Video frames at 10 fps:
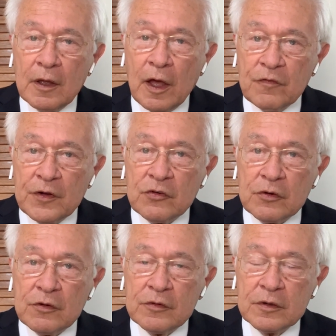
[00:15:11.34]
Our
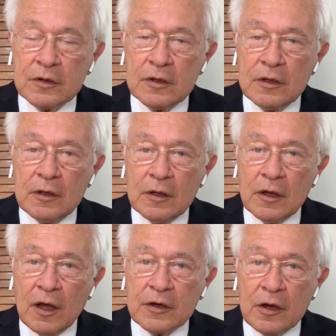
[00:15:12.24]
veterans
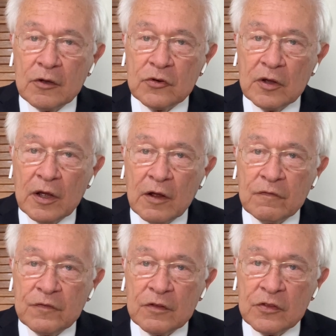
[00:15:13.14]
are going to
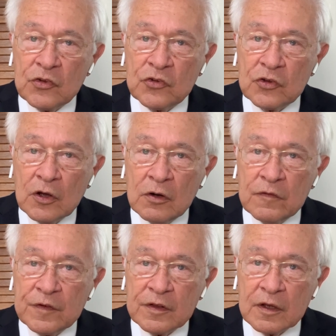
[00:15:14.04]
have this
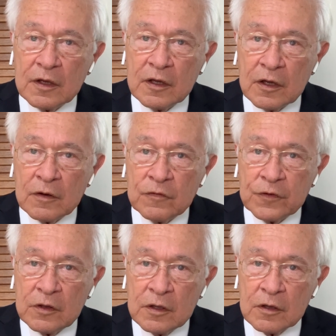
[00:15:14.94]
over their head
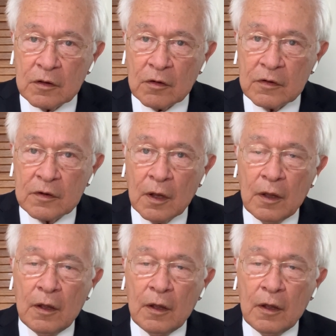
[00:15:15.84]
for years,